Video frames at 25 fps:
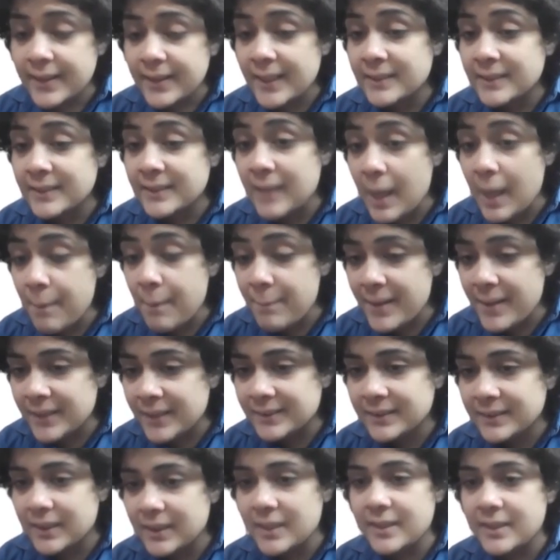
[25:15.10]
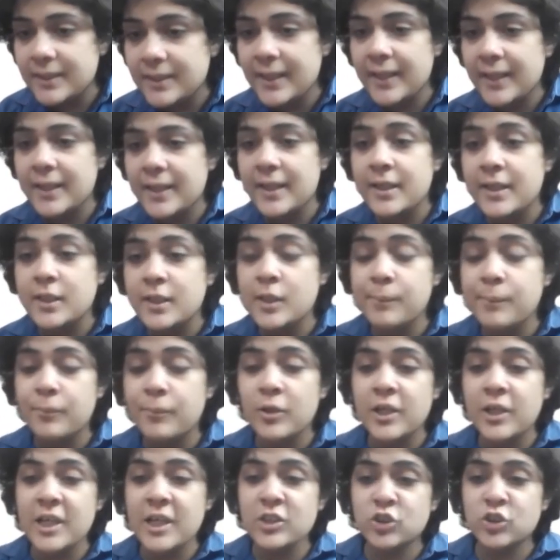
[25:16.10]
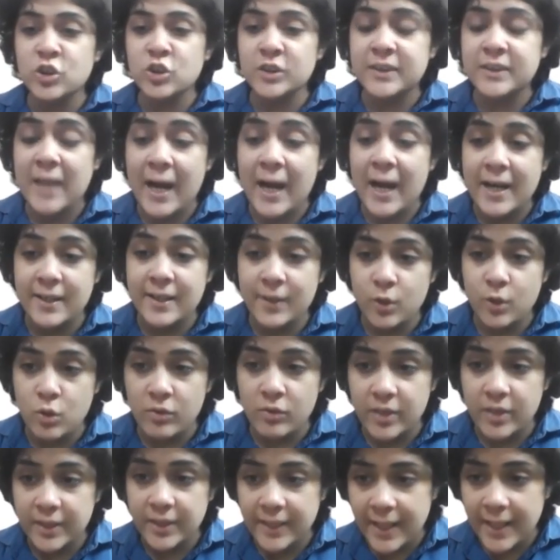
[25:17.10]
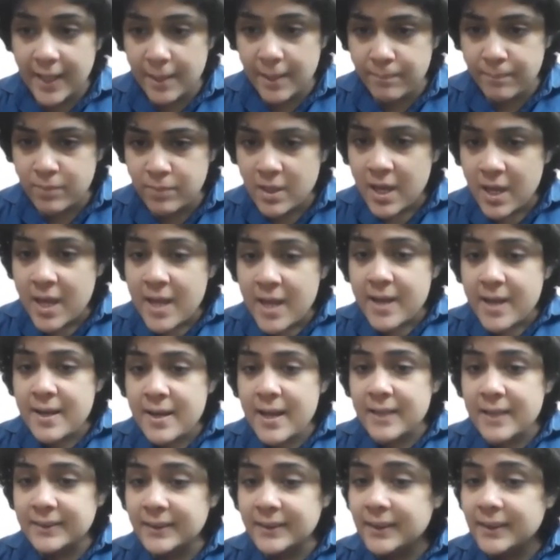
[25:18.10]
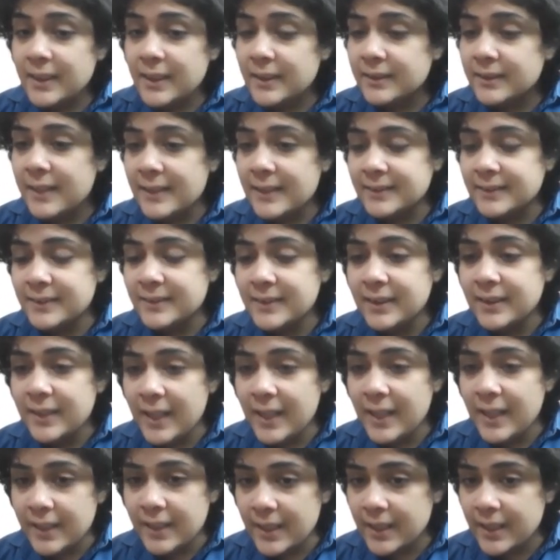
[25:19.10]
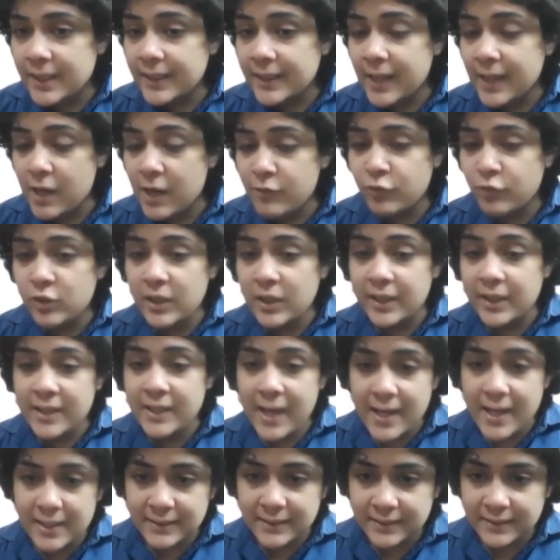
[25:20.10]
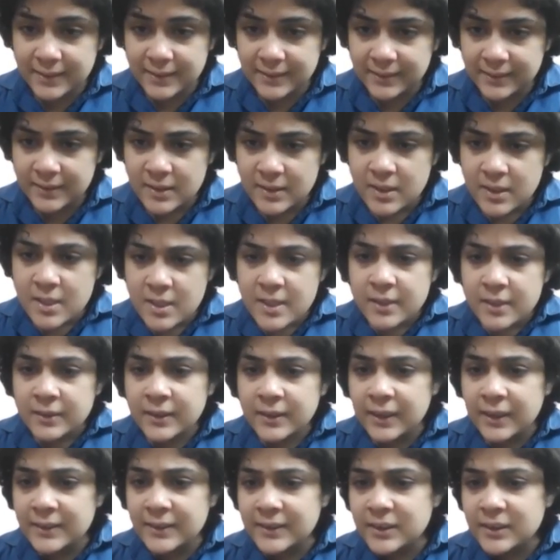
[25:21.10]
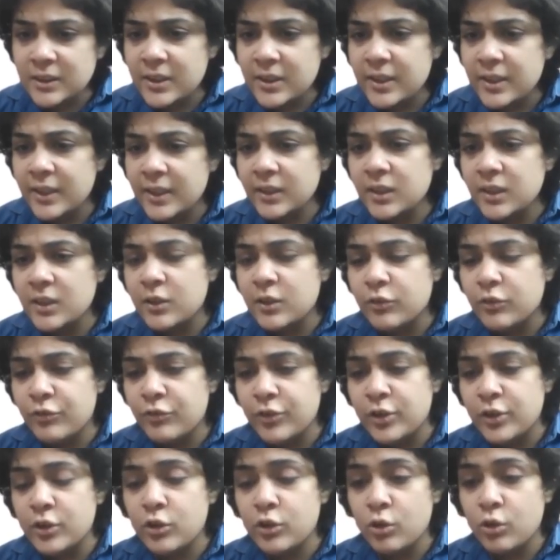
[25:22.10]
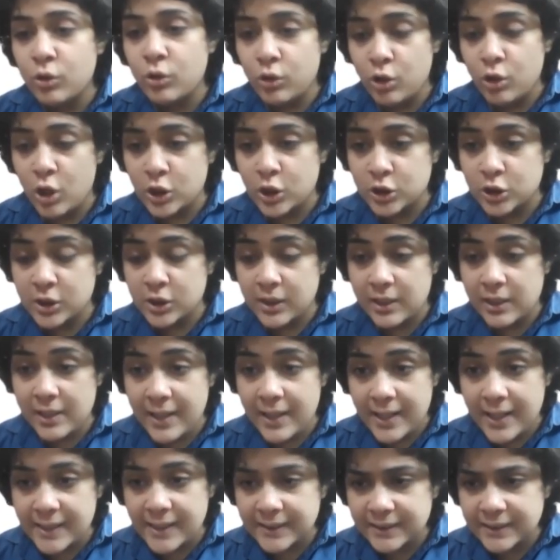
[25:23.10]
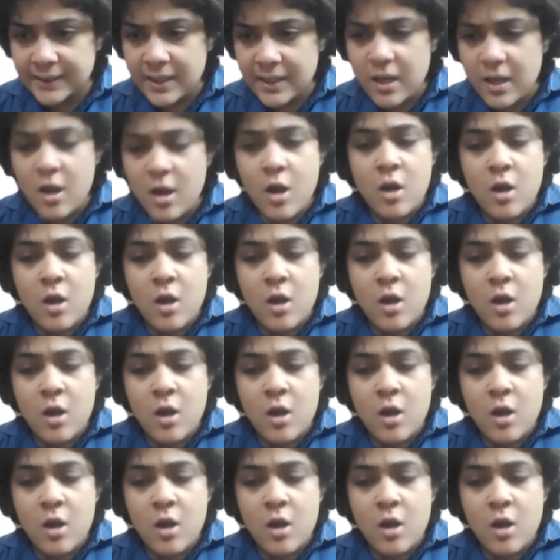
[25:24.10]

These epics contain interpolations added over time, necessitating careful analysis, considering the different chronological layers.